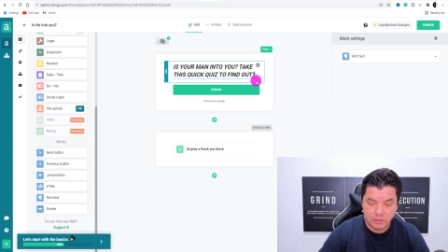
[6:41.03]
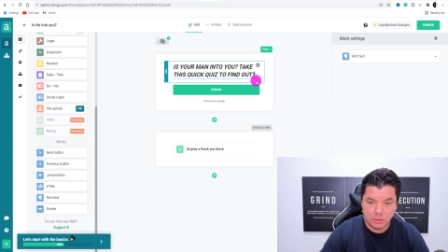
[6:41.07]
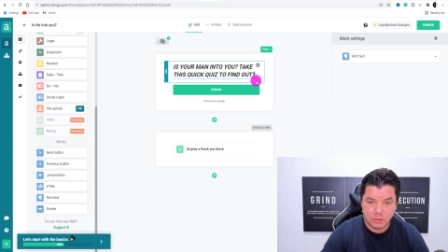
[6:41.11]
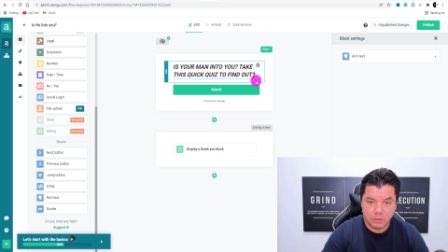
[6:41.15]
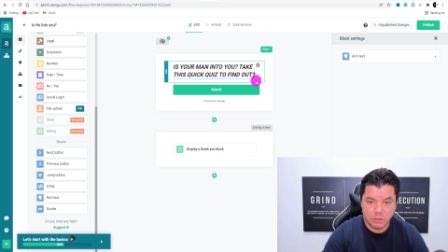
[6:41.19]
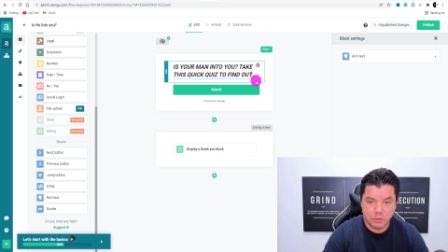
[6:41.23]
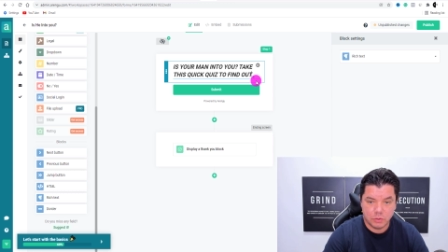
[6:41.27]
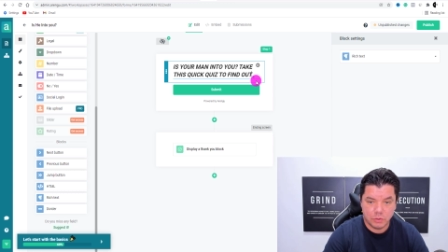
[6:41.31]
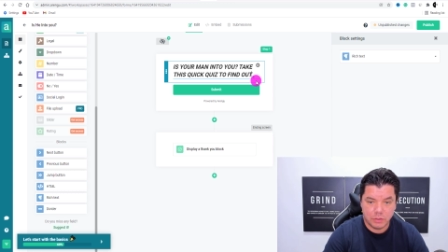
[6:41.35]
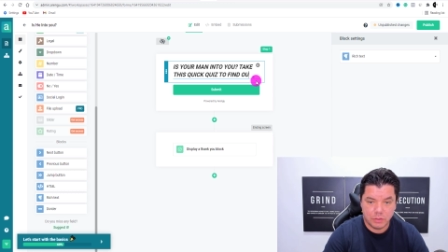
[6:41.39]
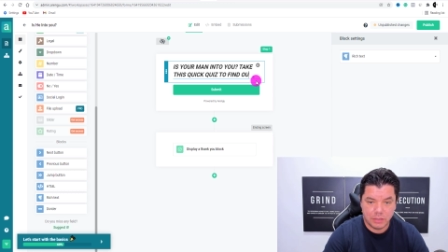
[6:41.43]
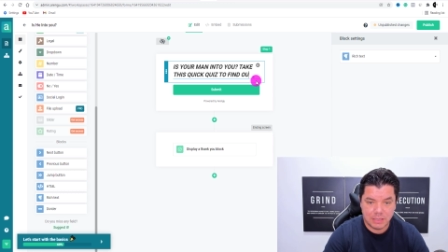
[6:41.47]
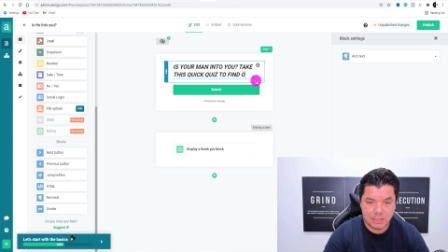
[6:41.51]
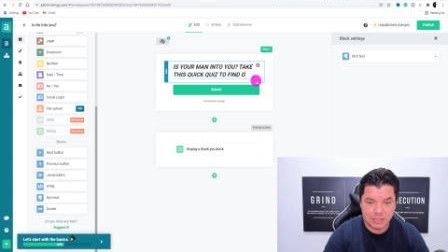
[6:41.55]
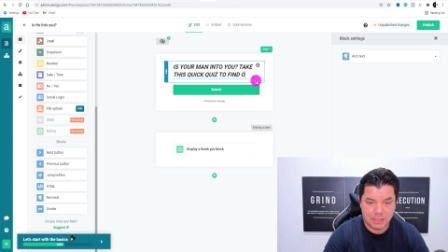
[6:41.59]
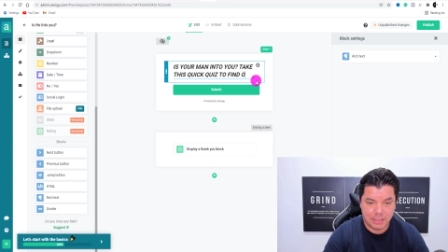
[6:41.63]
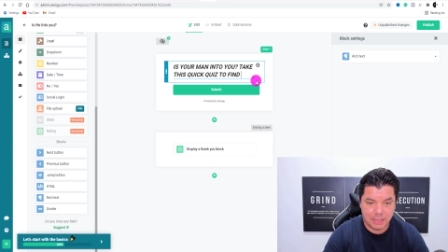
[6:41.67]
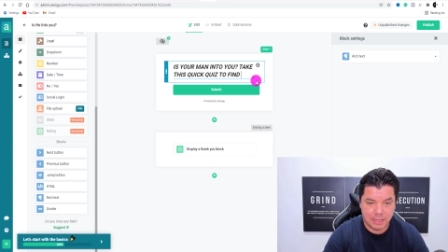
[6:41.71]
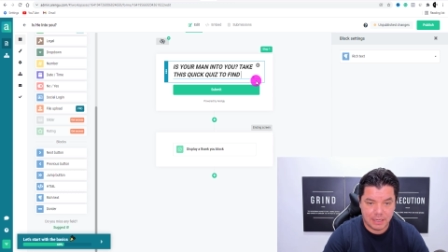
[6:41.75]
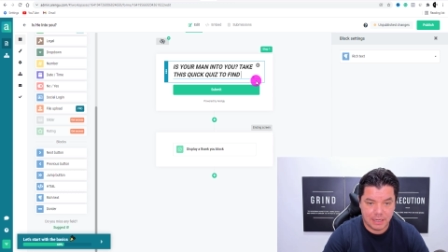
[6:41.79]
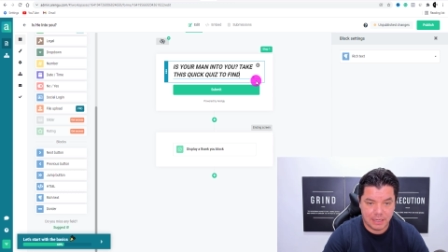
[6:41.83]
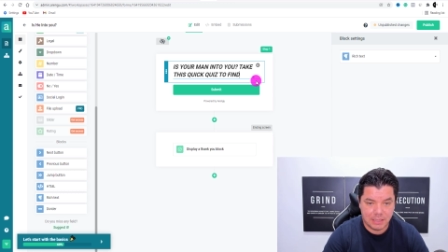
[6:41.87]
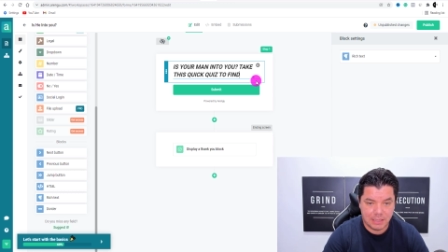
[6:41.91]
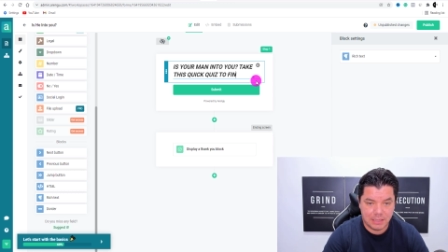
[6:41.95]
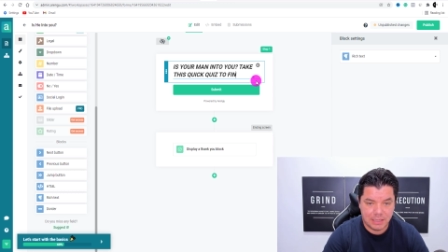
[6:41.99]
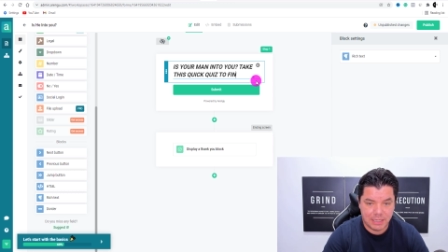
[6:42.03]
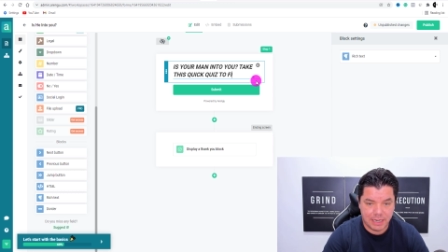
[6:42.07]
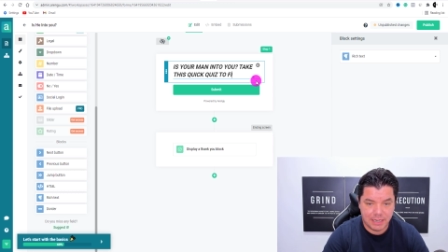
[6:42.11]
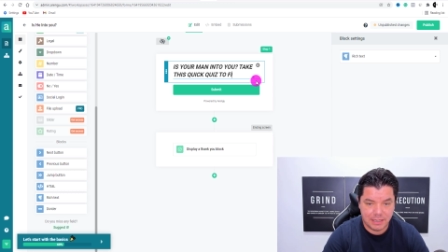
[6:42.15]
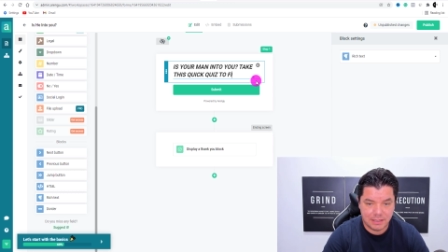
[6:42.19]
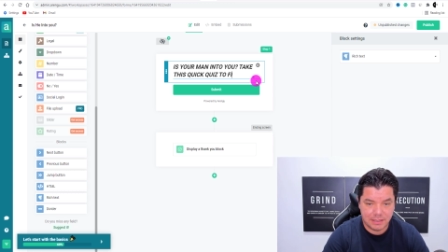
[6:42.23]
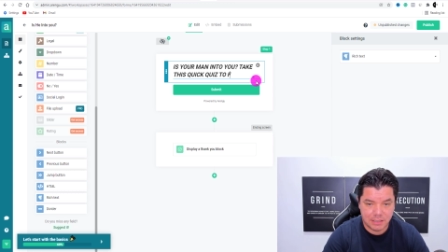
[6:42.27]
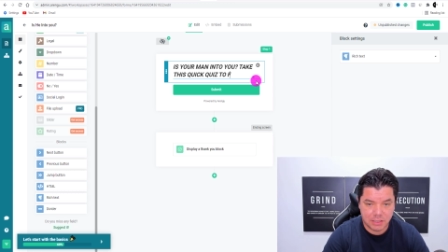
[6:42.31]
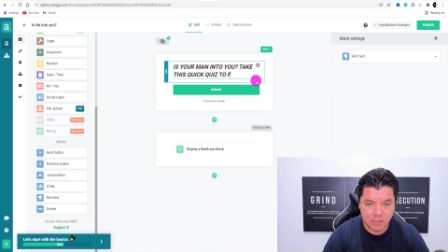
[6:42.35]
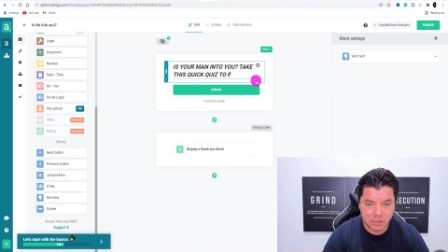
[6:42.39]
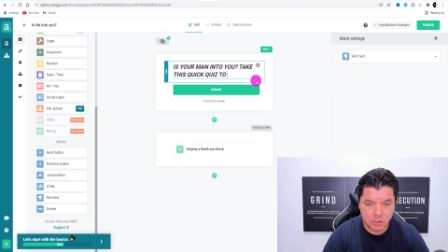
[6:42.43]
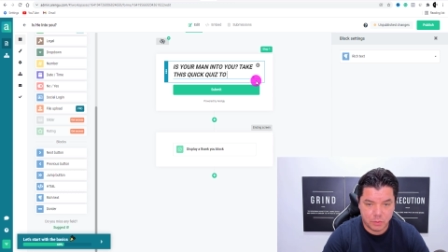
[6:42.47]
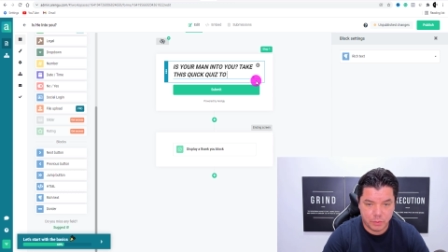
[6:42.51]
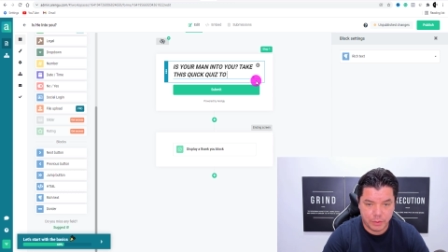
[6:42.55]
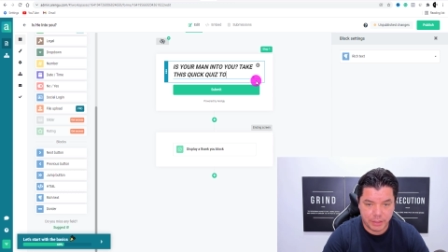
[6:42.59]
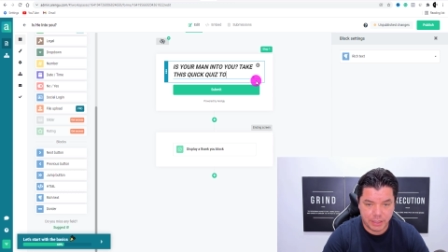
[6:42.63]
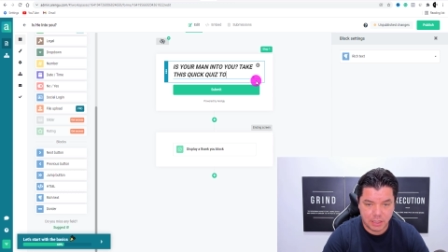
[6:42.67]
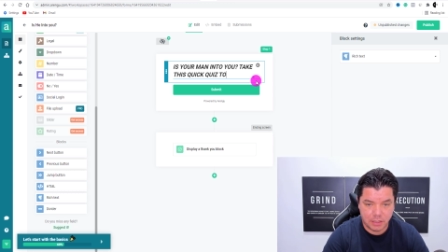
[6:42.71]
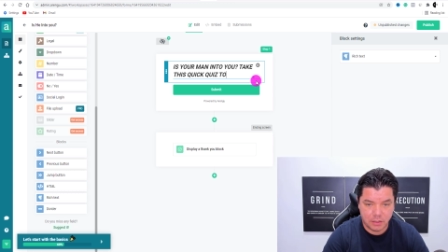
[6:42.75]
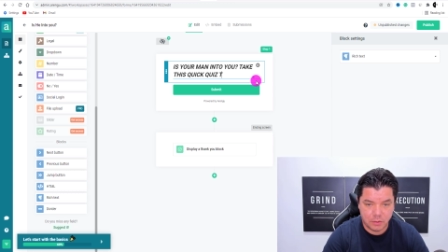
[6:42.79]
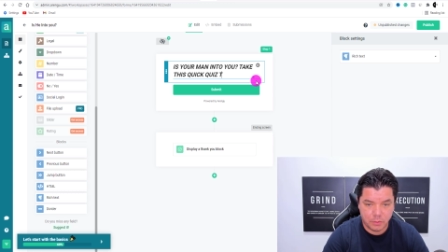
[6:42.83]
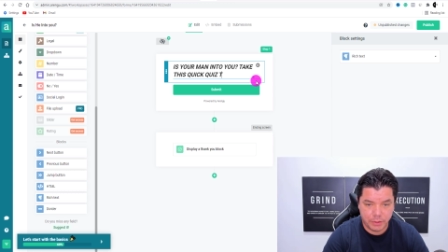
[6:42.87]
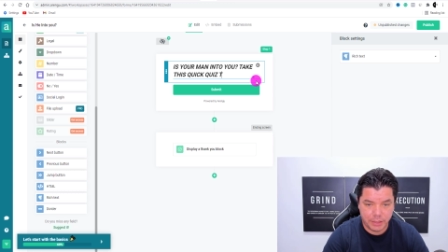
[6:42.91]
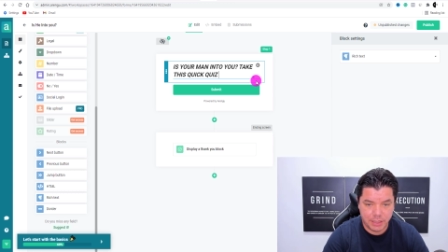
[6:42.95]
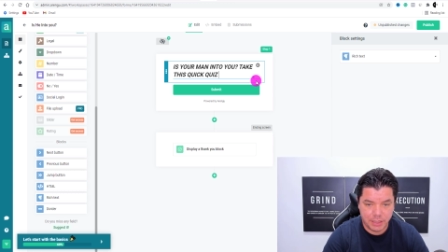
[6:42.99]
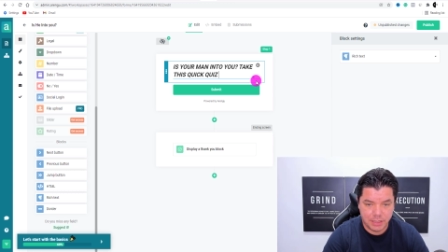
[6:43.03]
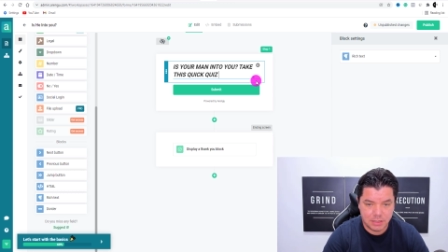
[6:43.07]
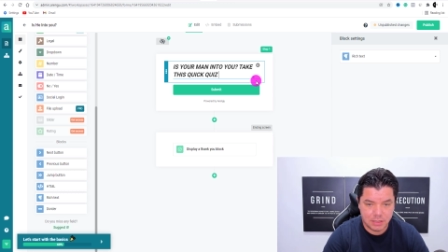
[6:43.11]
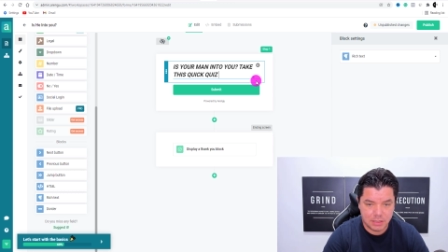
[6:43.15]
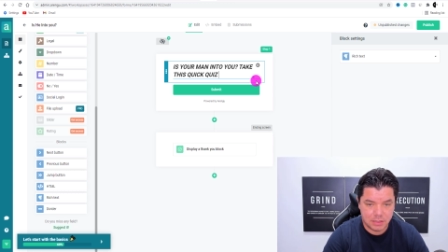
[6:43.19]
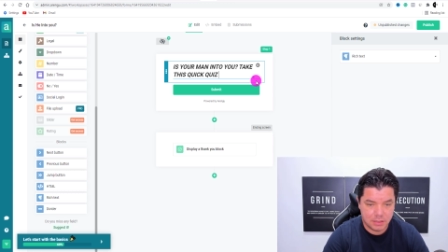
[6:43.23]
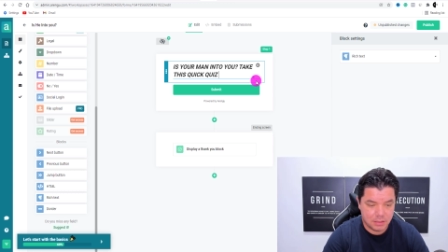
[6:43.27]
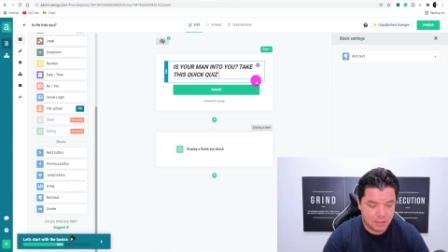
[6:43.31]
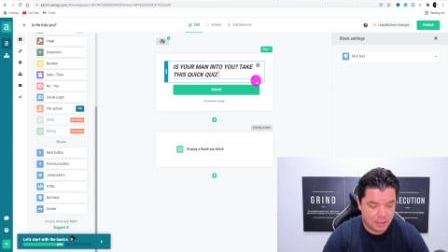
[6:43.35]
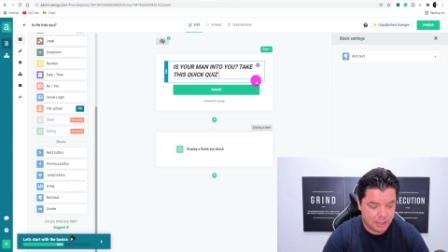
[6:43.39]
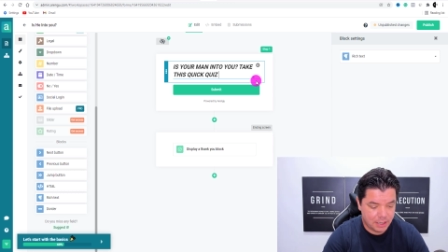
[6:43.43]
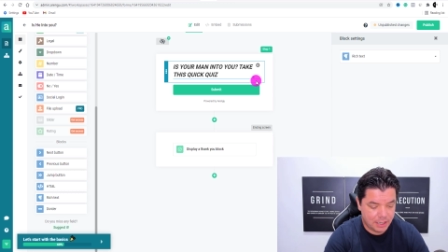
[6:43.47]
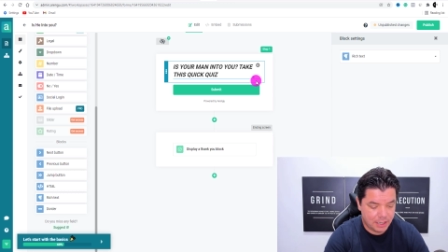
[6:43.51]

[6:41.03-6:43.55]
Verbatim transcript: do this, okay? Take this quick quiz